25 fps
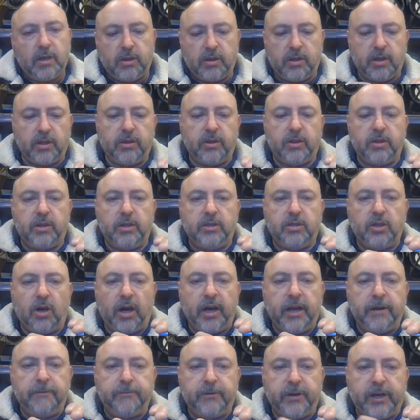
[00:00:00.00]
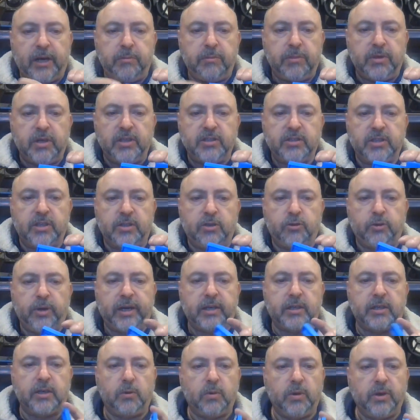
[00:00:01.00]
that the diaphragm is
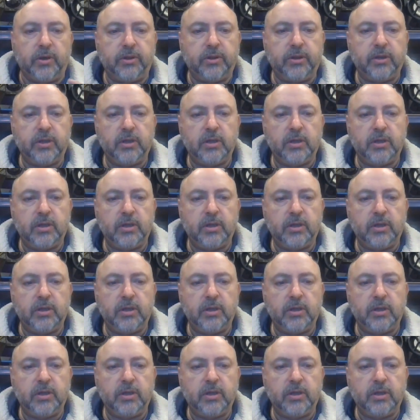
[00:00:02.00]
interacting with.